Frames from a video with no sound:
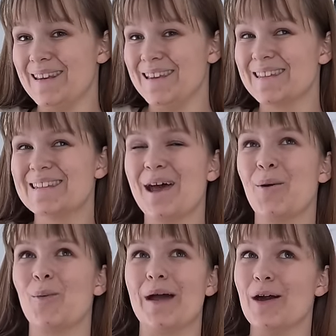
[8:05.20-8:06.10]
is
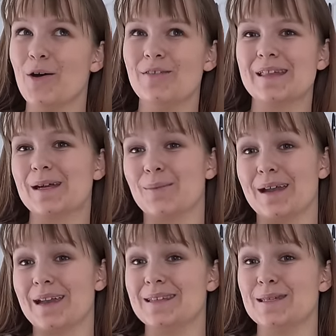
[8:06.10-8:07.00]
way off. I think my
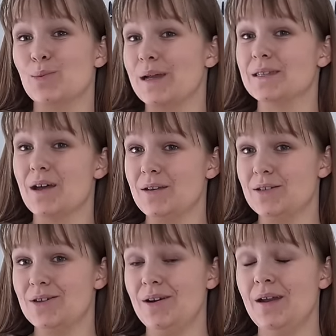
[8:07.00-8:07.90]
gauge is way
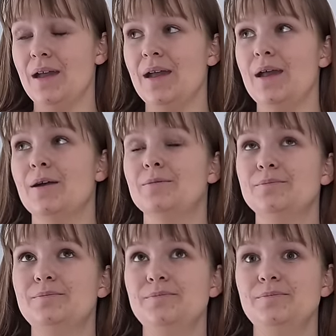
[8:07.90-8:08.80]
tighter.
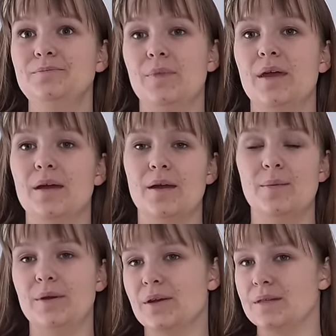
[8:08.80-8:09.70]

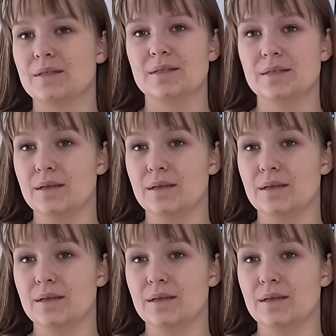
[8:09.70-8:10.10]
Because